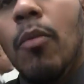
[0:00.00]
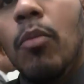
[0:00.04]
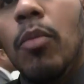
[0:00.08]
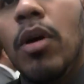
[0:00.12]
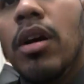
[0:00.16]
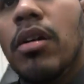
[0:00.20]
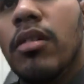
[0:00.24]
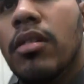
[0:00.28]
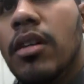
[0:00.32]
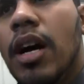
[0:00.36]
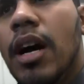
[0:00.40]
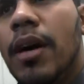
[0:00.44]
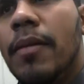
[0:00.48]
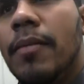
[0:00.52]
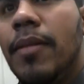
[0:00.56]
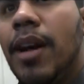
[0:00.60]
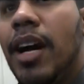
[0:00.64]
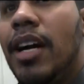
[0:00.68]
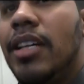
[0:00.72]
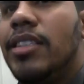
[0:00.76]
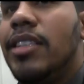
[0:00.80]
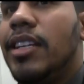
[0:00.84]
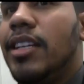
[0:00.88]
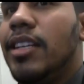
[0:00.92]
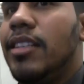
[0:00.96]
Well,
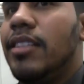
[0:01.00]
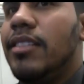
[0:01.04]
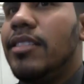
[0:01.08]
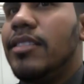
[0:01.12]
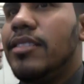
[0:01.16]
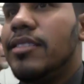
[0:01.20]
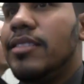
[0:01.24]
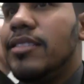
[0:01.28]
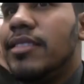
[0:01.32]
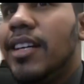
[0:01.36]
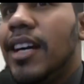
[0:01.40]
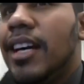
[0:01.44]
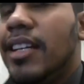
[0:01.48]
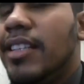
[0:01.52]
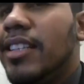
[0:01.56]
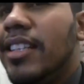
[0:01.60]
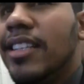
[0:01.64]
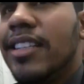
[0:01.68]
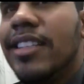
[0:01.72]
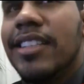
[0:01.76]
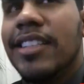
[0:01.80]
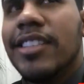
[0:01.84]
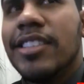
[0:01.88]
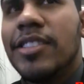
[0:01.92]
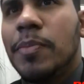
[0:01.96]
I
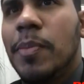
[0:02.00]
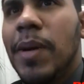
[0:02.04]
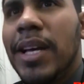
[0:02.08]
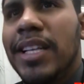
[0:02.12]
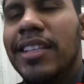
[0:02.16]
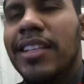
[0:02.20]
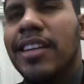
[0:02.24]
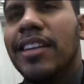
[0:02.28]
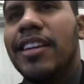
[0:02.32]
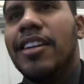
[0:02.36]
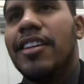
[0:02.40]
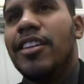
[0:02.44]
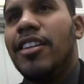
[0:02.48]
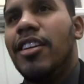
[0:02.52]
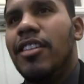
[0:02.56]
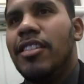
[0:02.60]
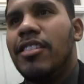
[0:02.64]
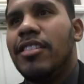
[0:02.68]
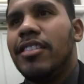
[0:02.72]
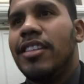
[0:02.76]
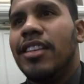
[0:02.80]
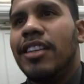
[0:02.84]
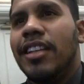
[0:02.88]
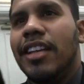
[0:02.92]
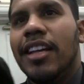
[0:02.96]
didn't expect that at
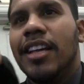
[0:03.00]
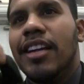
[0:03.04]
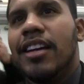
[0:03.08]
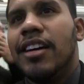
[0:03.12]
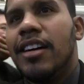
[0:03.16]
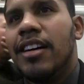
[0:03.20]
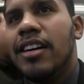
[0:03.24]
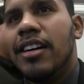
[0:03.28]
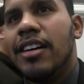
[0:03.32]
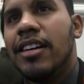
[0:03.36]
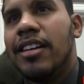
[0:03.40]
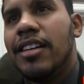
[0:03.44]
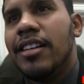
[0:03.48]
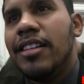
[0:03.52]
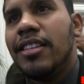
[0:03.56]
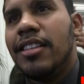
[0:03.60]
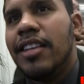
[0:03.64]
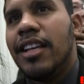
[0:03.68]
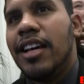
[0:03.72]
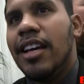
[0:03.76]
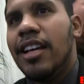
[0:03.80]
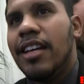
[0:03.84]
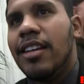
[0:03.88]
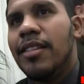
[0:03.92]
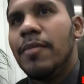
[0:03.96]
all, that
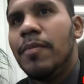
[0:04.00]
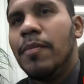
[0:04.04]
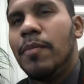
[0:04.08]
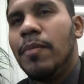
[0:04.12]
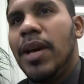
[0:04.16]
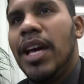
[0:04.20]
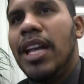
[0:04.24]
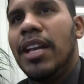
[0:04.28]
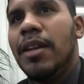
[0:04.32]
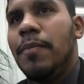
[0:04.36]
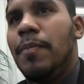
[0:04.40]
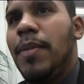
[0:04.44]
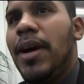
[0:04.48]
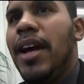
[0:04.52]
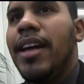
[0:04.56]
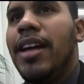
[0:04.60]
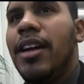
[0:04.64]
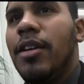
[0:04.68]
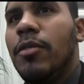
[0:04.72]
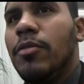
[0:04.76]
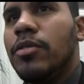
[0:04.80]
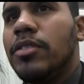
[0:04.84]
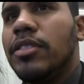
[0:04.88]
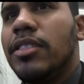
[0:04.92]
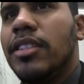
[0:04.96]

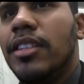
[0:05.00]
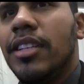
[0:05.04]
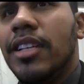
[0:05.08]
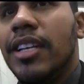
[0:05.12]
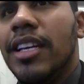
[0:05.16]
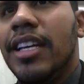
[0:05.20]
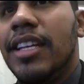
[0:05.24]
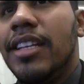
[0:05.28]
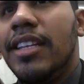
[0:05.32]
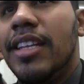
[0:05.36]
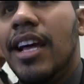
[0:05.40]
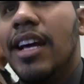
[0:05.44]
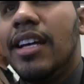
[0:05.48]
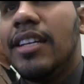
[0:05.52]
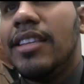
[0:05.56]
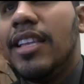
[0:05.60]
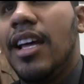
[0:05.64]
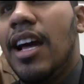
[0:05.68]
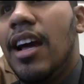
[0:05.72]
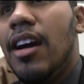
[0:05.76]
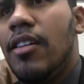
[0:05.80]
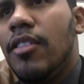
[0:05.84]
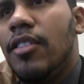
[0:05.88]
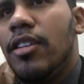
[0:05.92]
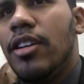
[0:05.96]
Manny-Pacquiao was going to get knocked
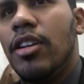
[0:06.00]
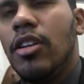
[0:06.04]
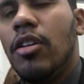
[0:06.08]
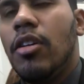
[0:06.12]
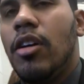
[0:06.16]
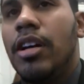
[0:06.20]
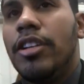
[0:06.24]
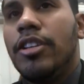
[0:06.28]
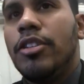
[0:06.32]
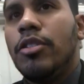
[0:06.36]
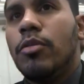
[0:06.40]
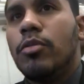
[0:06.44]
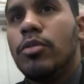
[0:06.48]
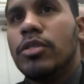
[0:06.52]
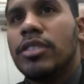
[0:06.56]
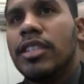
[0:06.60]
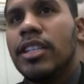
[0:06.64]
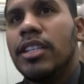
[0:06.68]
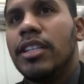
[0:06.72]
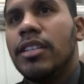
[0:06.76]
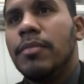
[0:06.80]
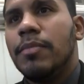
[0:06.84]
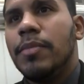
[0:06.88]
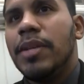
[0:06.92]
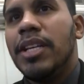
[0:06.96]
out. You know, I knew it was
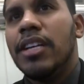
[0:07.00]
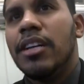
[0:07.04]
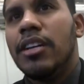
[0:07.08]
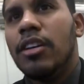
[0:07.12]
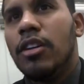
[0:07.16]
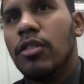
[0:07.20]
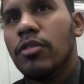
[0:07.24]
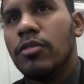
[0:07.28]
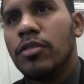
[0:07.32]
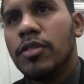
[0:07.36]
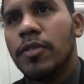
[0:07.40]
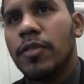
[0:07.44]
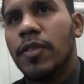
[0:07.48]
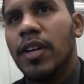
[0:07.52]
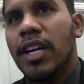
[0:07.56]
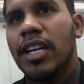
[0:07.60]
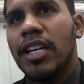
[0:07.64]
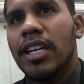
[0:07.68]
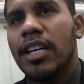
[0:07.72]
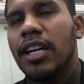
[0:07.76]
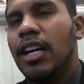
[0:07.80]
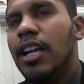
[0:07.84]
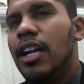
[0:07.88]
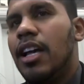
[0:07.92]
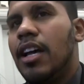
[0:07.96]
going to be a close
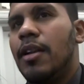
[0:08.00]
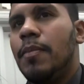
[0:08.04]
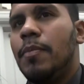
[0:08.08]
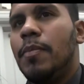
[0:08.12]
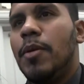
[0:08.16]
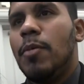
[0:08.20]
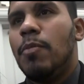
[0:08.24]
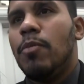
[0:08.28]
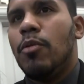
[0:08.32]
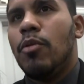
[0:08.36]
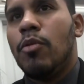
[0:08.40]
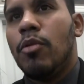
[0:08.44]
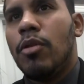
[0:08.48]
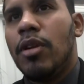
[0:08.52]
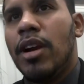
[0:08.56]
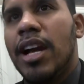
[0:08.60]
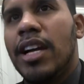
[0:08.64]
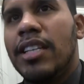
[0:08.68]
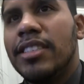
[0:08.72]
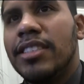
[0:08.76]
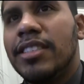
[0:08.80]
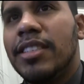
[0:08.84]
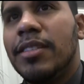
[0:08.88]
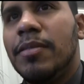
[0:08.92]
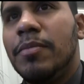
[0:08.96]
fight. A lot of people were
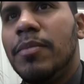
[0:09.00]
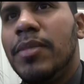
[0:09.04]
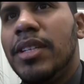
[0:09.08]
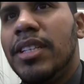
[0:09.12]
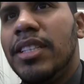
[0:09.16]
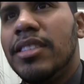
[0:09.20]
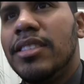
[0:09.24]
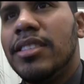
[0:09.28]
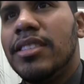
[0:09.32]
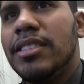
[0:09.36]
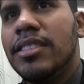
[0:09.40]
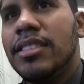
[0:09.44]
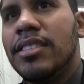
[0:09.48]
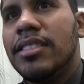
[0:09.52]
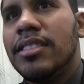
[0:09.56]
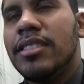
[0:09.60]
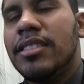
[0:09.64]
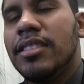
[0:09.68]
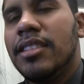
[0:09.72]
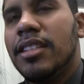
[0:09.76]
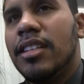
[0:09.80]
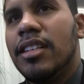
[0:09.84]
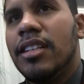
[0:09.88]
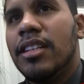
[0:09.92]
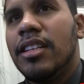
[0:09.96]
asking me since
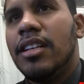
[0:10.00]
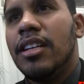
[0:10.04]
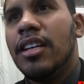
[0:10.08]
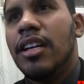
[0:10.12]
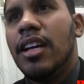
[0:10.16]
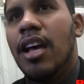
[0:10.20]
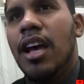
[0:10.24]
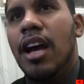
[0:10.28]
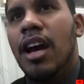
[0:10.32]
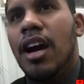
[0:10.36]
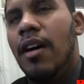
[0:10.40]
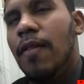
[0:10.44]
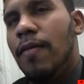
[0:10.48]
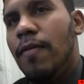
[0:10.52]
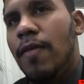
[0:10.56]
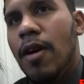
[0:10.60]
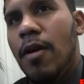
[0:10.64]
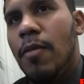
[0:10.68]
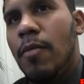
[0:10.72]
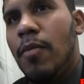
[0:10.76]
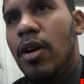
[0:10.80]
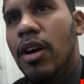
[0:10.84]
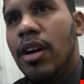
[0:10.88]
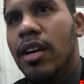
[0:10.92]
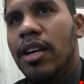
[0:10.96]
I
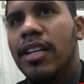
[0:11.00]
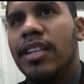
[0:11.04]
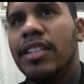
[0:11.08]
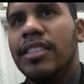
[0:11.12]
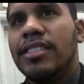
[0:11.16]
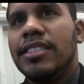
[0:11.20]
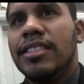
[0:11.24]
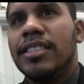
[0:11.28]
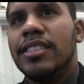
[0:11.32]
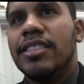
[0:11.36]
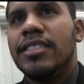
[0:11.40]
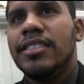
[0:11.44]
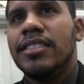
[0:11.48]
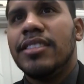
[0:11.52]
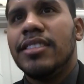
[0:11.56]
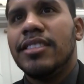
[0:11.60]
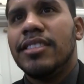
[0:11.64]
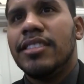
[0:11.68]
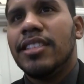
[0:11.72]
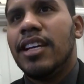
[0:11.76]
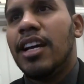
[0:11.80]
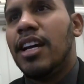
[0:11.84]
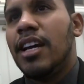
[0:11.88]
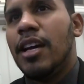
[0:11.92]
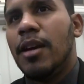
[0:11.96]
fought Marquez, and
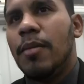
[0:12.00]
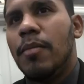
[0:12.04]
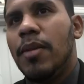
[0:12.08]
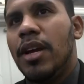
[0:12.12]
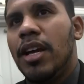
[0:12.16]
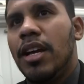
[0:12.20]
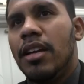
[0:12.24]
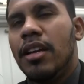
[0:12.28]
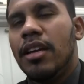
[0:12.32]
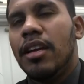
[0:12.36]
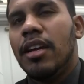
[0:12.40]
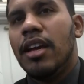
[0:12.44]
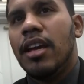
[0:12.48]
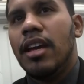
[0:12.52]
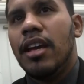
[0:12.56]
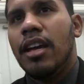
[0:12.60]
since I am a